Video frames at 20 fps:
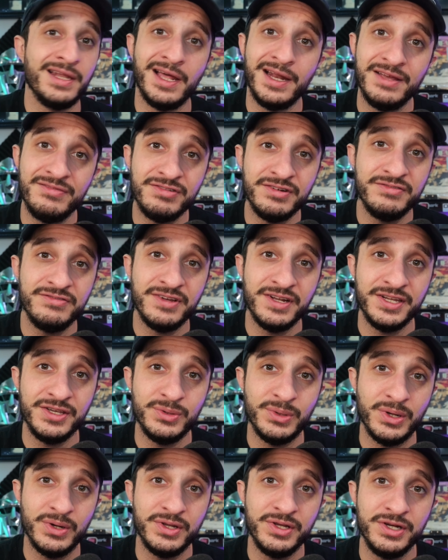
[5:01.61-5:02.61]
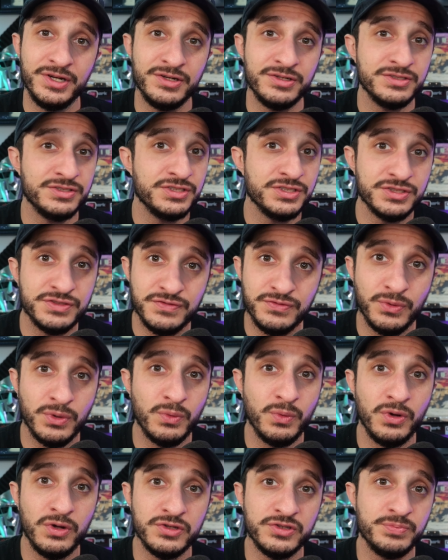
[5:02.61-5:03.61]
Not every venue out here is just
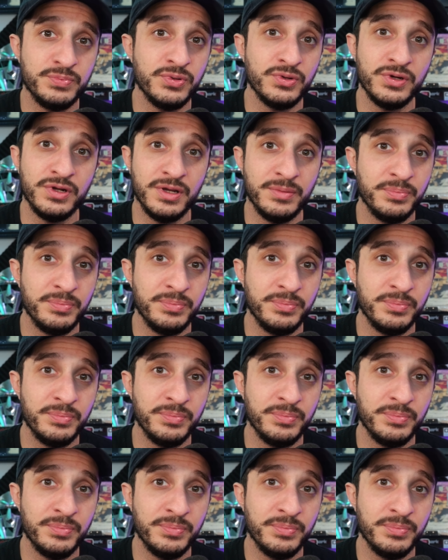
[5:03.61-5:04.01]
four walls put